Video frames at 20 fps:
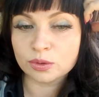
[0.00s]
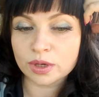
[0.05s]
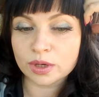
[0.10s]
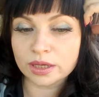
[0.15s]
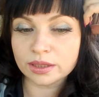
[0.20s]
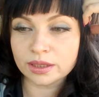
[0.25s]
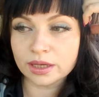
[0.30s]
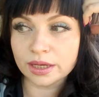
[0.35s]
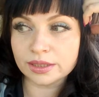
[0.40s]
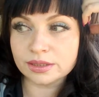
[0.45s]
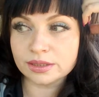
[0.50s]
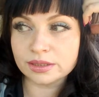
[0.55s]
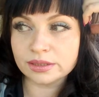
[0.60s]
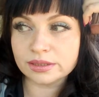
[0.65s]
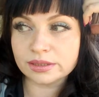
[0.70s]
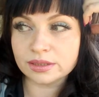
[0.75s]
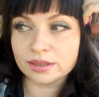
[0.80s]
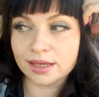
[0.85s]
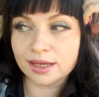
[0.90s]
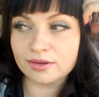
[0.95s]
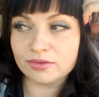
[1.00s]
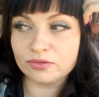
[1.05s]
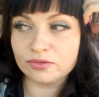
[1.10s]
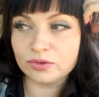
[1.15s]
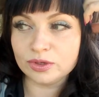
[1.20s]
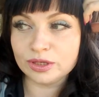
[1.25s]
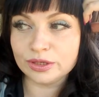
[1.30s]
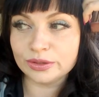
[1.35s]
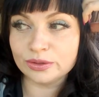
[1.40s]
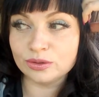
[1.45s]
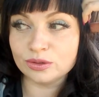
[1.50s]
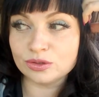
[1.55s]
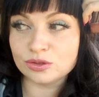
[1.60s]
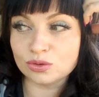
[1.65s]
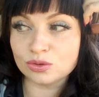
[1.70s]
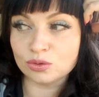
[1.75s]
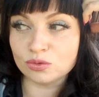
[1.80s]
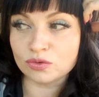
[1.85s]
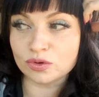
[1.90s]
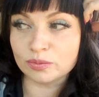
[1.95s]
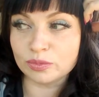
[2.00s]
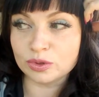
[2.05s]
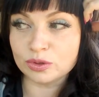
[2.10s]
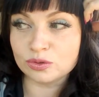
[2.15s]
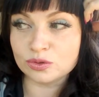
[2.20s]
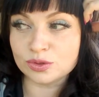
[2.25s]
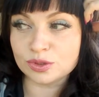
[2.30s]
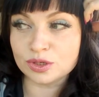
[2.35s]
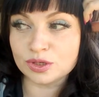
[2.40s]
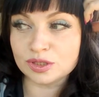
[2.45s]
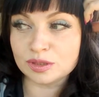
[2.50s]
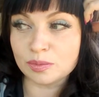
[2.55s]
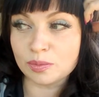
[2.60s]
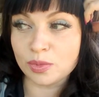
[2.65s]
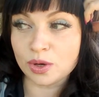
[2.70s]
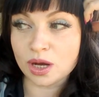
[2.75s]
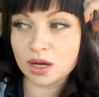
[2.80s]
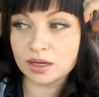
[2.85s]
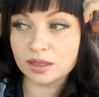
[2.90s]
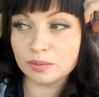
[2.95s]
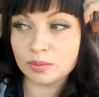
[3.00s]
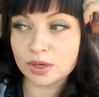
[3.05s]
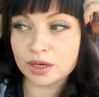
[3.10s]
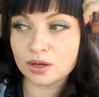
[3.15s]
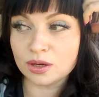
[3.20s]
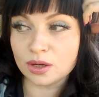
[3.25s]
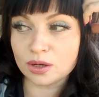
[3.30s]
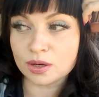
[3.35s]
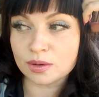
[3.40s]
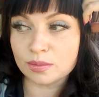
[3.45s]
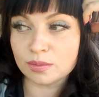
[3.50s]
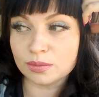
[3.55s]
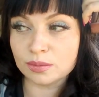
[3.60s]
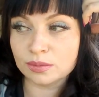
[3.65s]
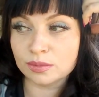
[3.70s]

Alright guys, this live video is over because there is a bug in my car